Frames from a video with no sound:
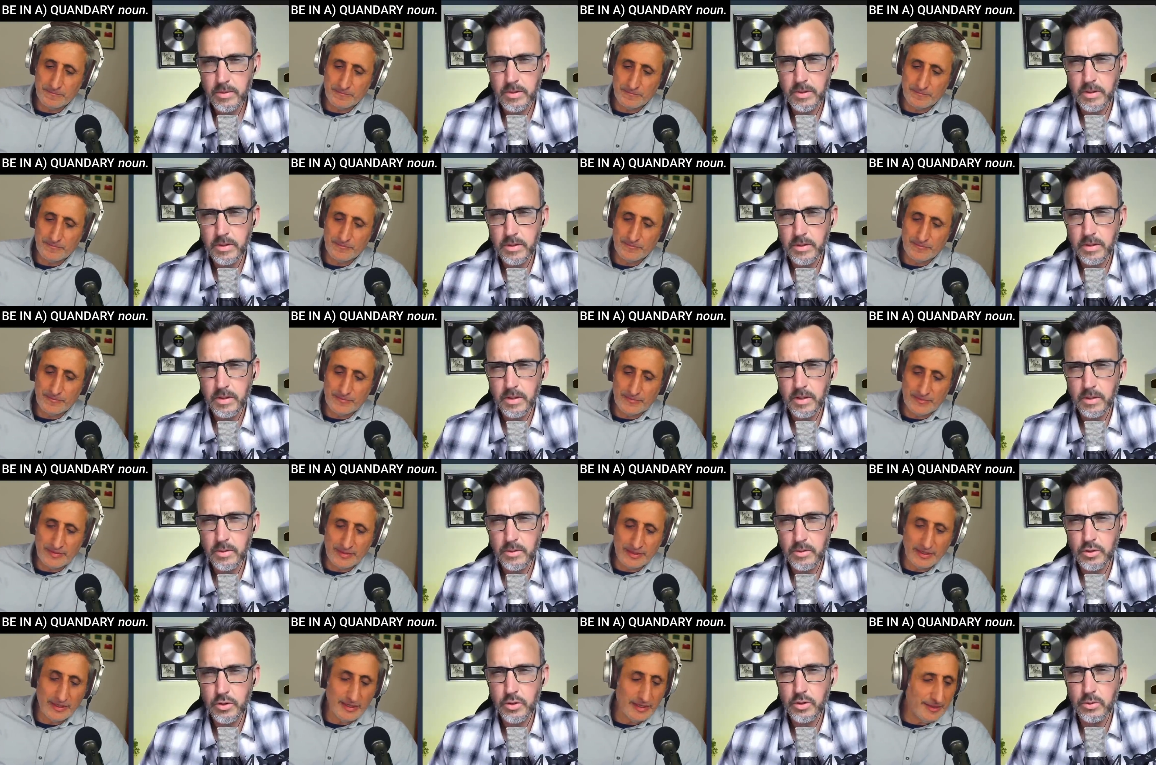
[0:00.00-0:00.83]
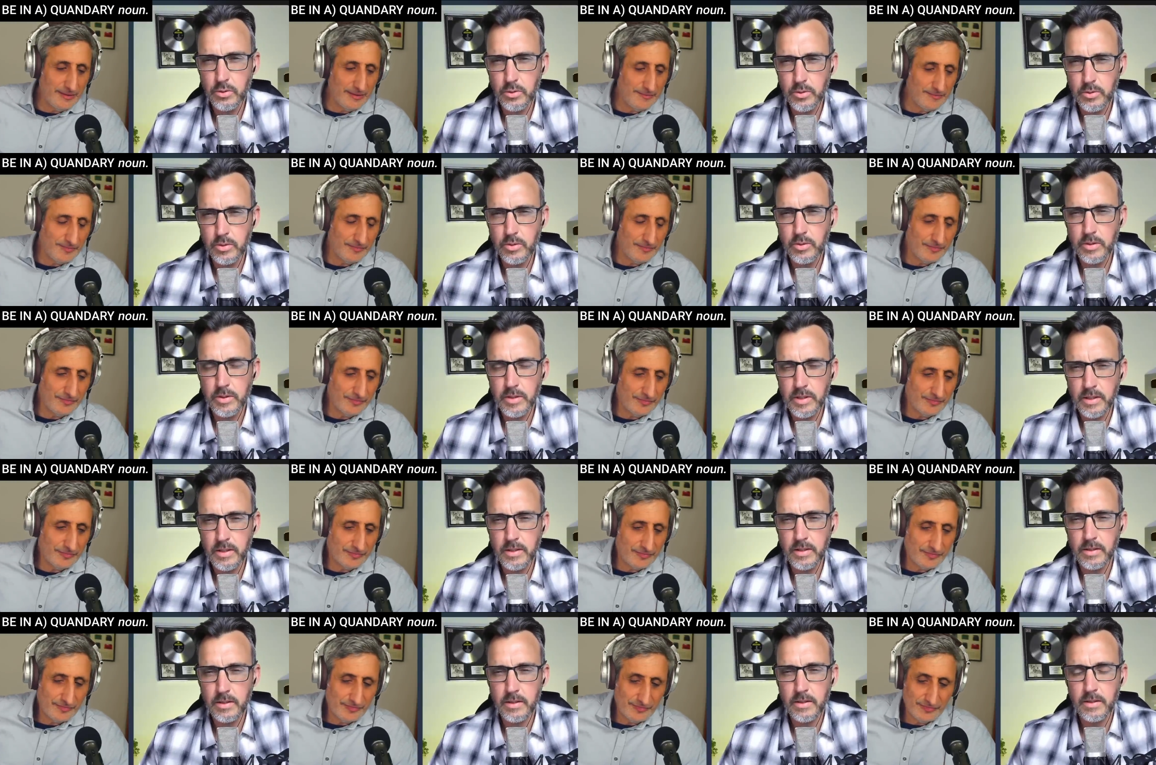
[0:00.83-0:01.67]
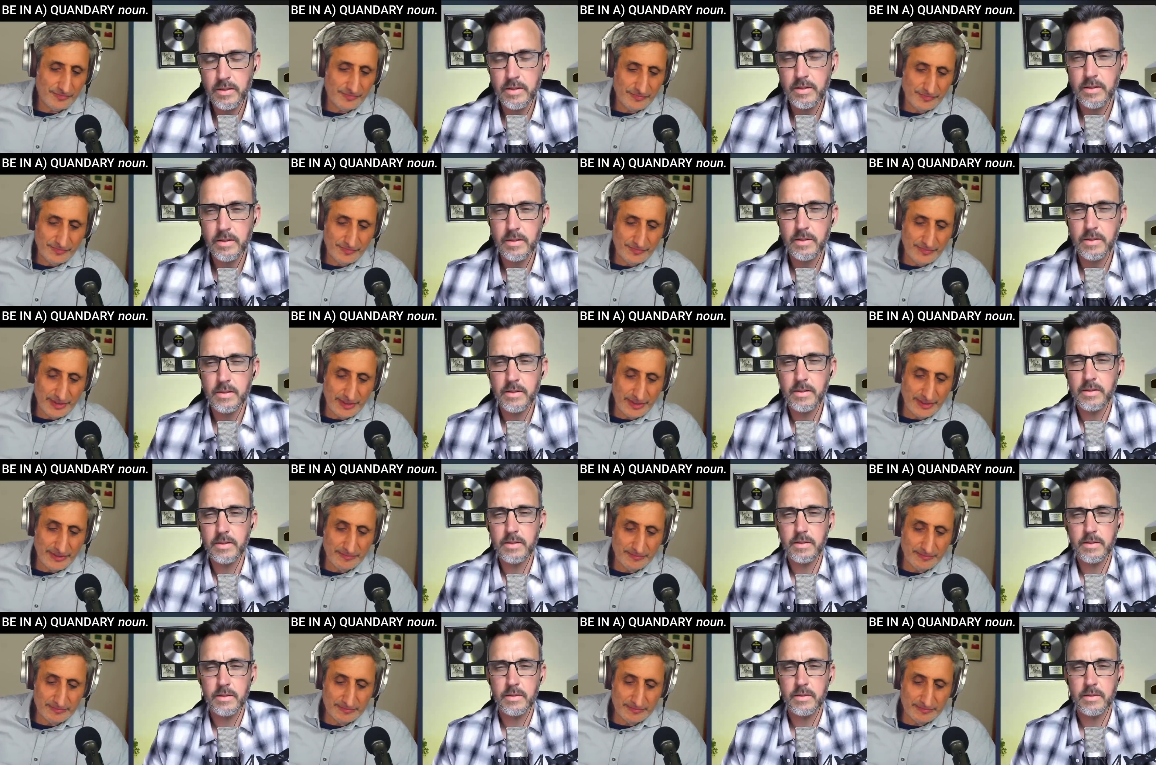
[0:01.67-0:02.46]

Speaker 1: wouldn't it? So yeah. two. Yeah. Yeah.